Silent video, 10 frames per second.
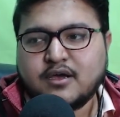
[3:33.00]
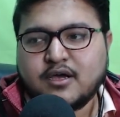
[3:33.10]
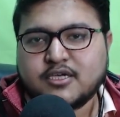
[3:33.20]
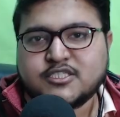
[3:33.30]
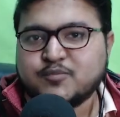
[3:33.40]

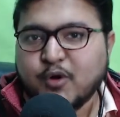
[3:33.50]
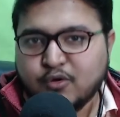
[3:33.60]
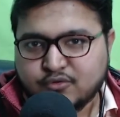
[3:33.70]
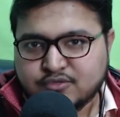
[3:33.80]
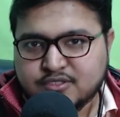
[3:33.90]

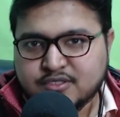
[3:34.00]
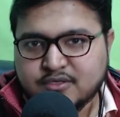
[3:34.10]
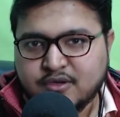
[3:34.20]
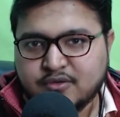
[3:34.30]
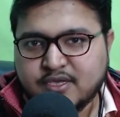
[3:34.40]
sports,
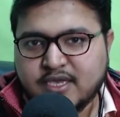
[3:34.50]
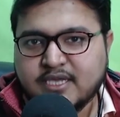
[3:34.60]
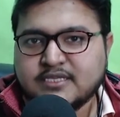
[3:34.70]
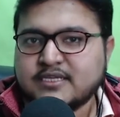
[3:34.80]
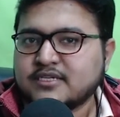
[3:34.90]

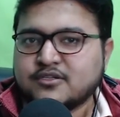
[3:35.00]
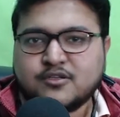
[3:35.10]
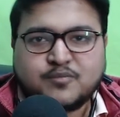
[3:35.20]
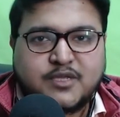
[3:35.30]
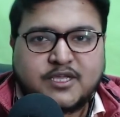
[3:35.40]
okay? It
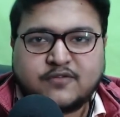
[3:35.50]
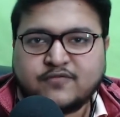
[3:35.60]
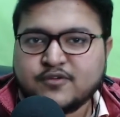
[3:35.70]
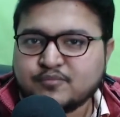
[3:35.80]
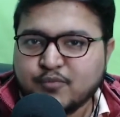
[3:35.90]
could be
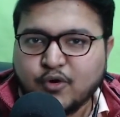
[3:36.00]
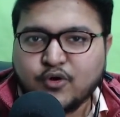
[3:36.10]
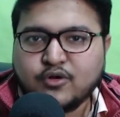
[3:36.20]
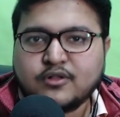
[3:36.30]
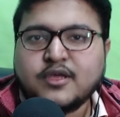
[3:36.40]

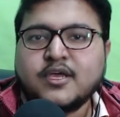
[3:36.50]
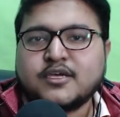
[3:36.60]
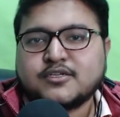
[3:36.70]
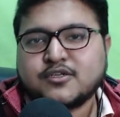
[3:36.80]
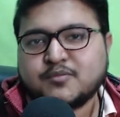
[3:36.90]
football,
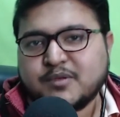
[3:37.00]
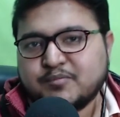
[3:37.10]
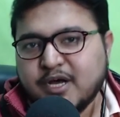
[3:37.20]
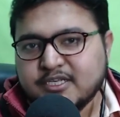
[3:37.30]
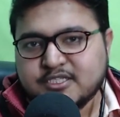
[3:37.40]
it could be
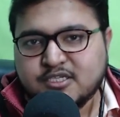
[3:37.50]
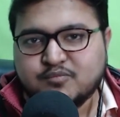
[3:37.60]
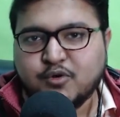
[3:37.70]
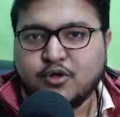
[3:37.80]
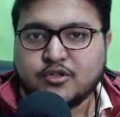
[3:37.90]

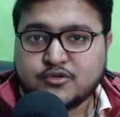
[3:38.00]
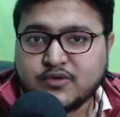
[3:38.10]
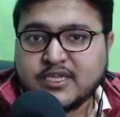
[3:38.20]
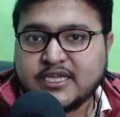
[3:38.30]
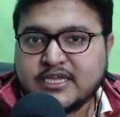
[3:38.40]
basketball,
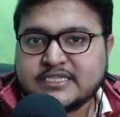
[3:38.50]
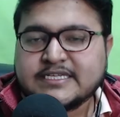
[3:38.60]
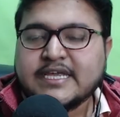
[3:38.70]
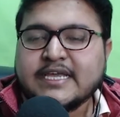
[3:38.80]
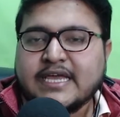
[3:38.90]
cricket,
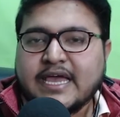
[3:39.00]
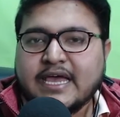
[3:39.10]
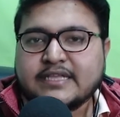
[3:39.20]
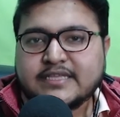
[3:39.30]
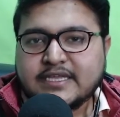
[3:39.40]

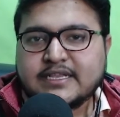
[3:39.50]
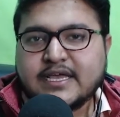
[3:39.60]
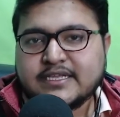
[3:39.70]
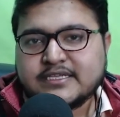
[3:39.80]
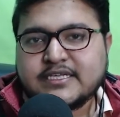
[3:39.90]
and they
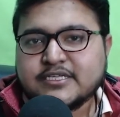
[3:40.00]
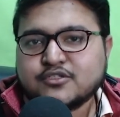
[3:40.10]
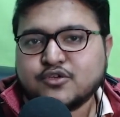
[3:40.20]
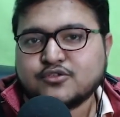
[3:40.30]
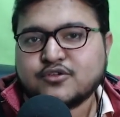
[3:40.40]
like these
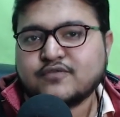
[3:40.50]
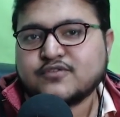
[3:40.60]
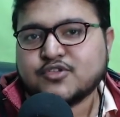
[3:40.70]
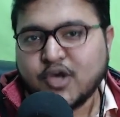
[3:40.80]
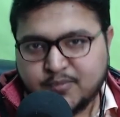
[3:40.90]
sort of
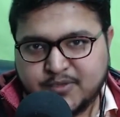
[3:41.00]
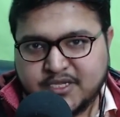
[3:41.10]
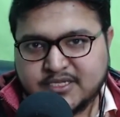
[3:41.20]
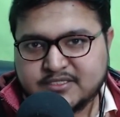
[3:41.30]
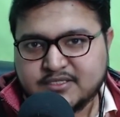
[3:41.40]

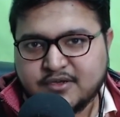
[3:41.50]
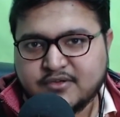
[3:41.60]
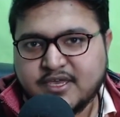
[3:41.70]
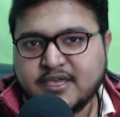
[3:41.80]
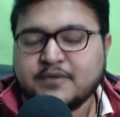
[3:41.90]
topics,
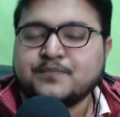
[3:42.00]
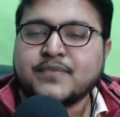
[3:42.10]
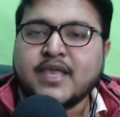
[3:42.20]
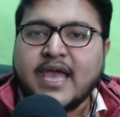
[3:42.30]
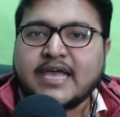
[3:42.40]
okay?
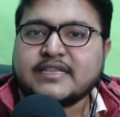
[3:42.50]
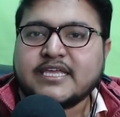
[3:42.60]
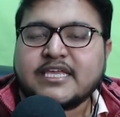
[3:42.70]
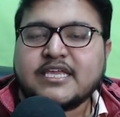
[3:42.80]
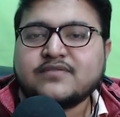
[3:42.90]
And they
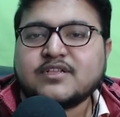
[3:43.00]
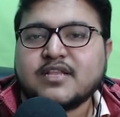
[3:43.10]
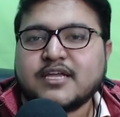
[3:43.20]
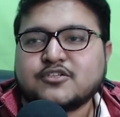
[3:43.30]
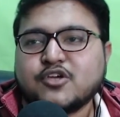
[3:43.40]
even
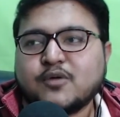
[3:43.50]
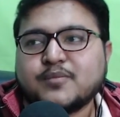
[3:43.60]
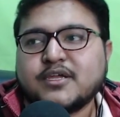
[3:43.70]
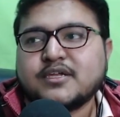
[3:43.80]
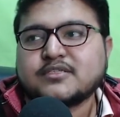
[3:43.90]
like
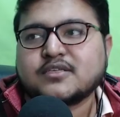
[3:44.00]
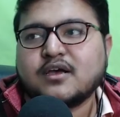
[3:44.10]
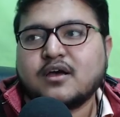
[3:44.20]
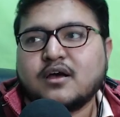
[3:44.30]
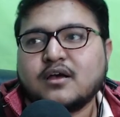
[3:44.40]
topics,
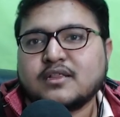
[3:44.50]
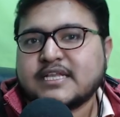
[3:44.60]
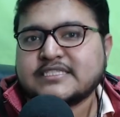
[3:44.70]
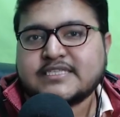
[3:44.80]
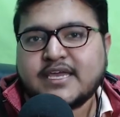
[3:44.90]

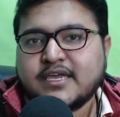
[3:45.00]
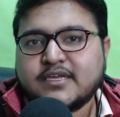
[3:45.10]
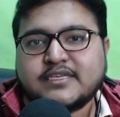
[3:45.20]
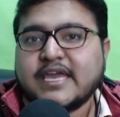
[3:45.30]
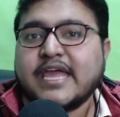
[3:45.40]
let's say
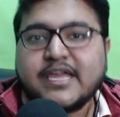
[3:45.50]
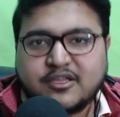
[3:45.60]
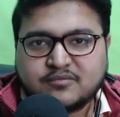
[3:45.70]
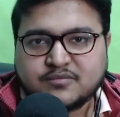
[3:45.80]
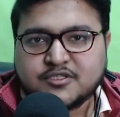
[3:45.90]

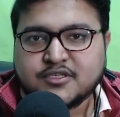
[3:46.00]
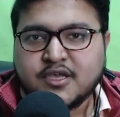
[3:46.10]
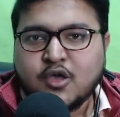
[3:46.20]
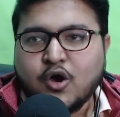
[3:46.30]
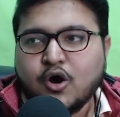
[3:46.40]
games,
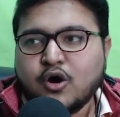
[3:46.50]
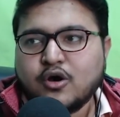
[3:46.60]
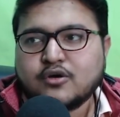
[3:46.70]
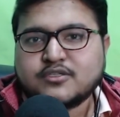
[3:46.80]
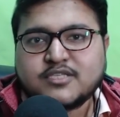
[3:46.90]

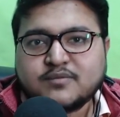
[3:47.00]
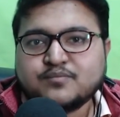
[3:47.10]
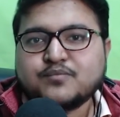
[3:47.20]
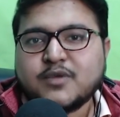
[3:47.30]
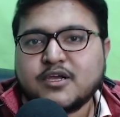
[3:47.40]
or
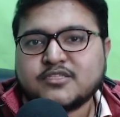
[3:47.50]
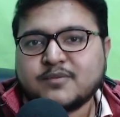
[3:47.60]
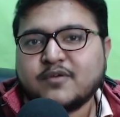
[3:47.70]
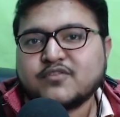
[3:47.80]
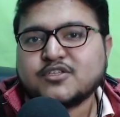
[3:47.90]
some
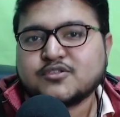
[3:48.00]
of the